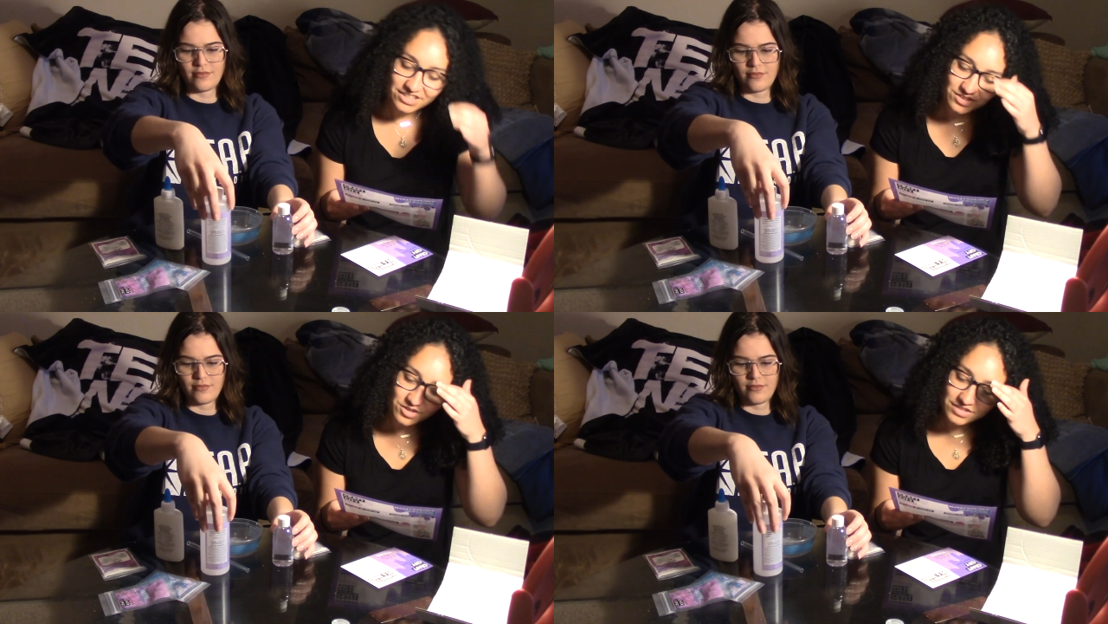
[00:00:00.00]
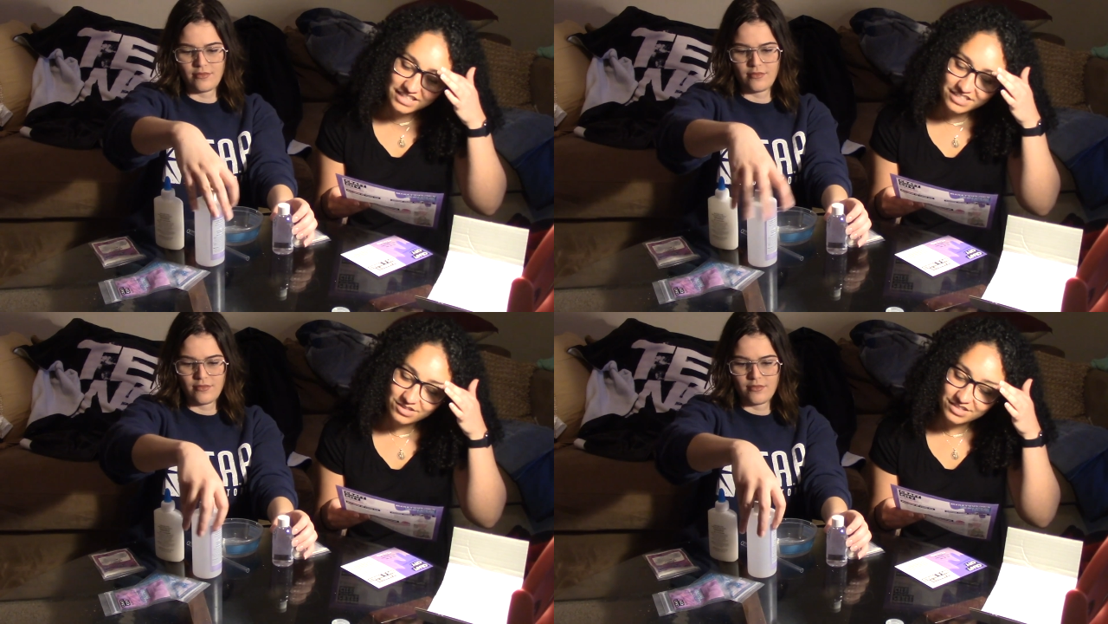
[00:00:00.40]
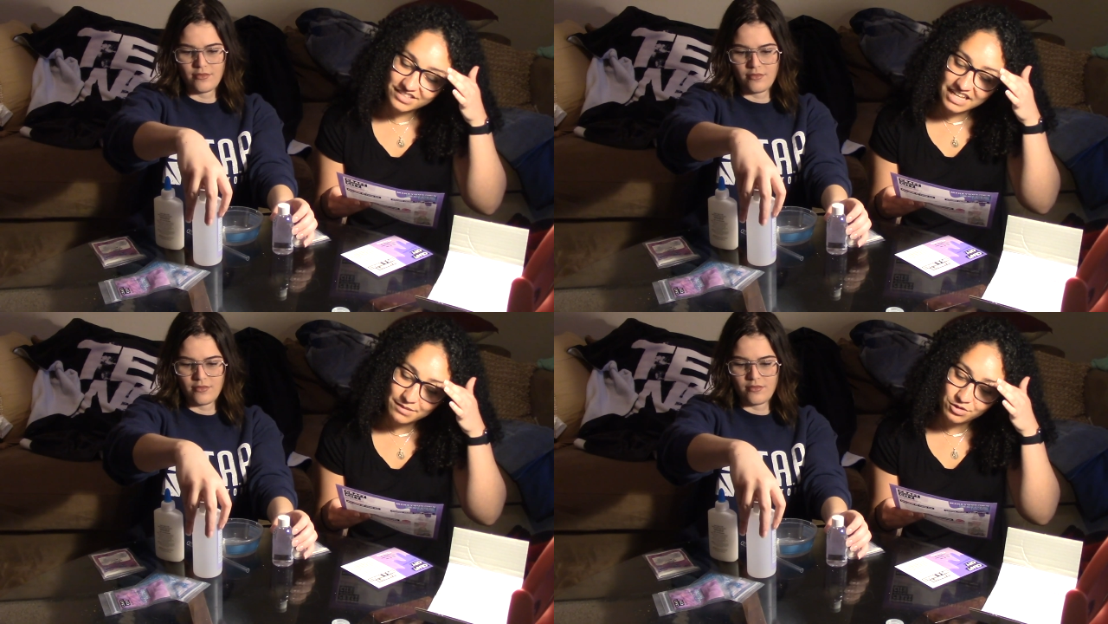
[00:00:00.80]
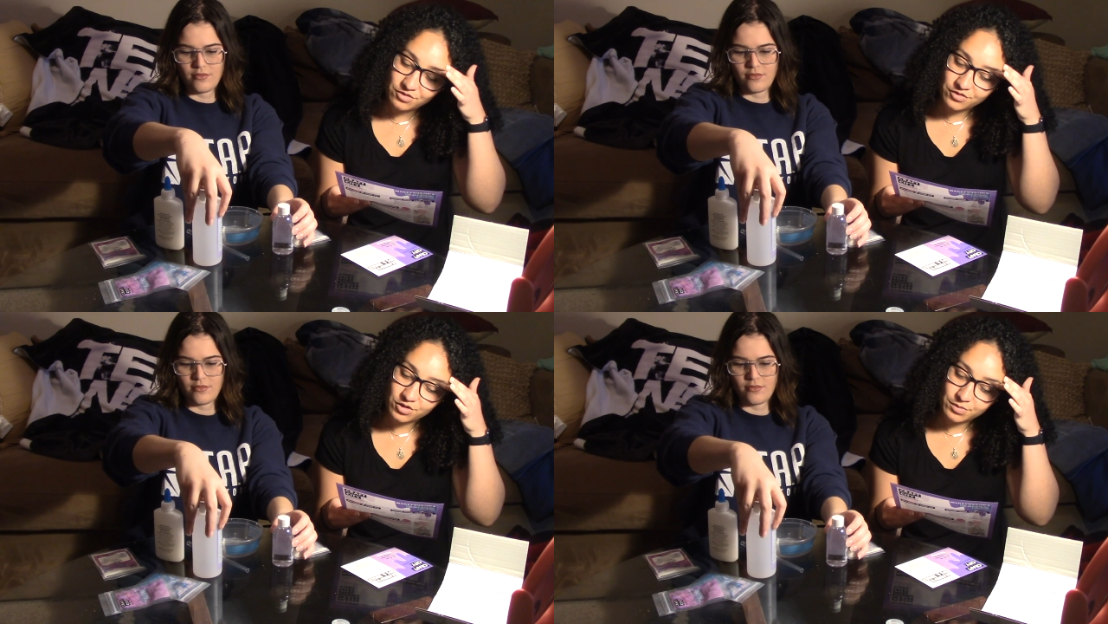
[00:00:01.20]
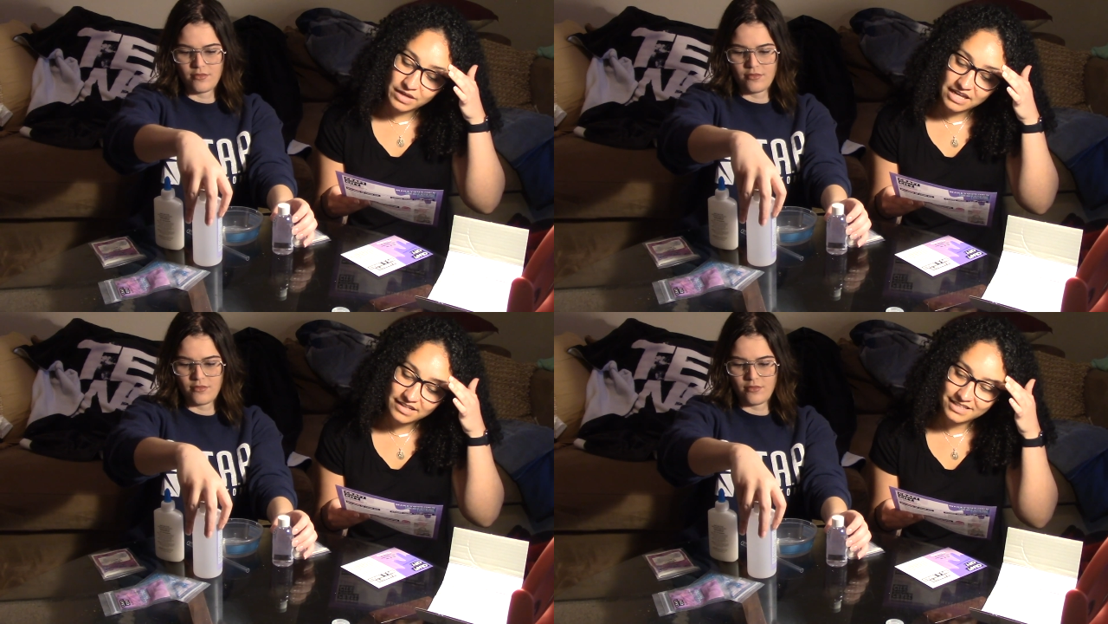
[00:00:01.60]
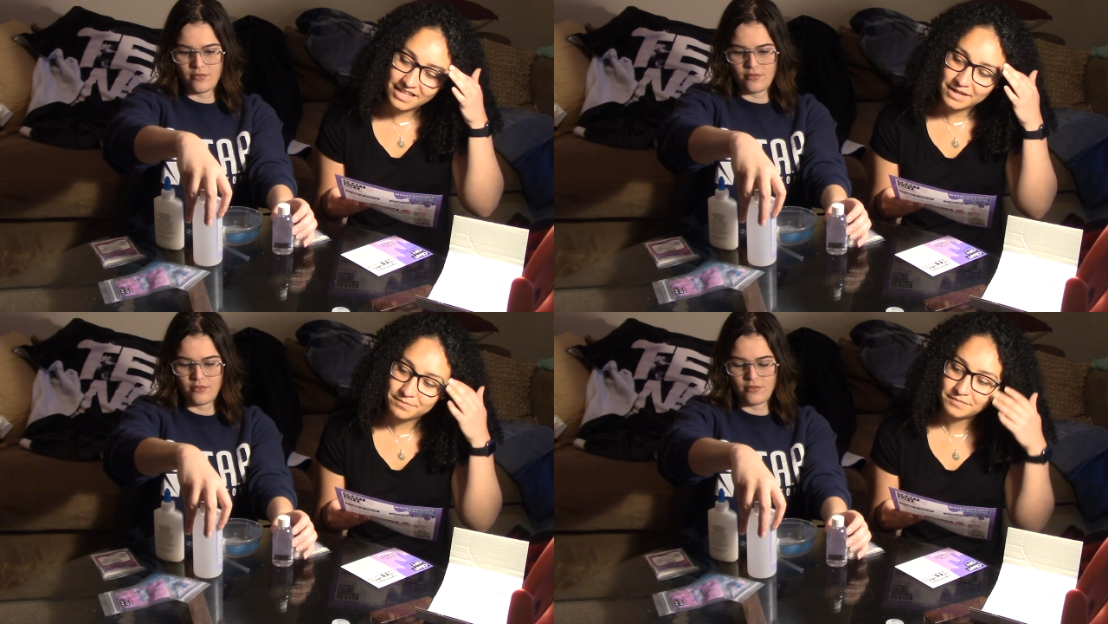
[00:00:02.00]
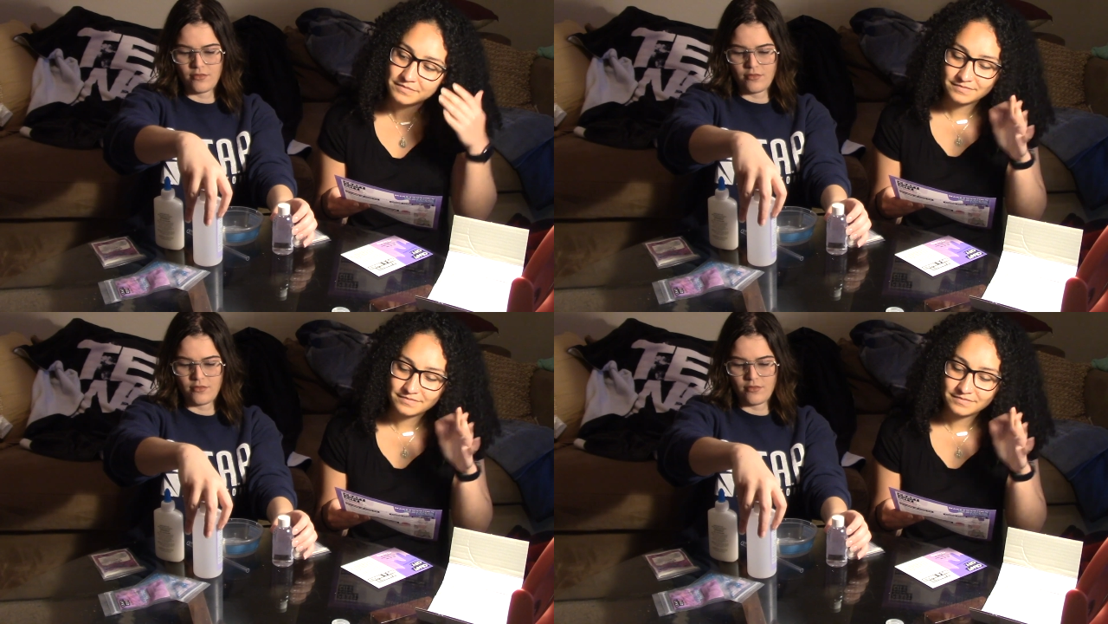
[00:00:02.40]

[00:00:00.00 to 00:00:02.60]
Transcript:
Speaker 1: You don't need to use a slime goo for opaque slime.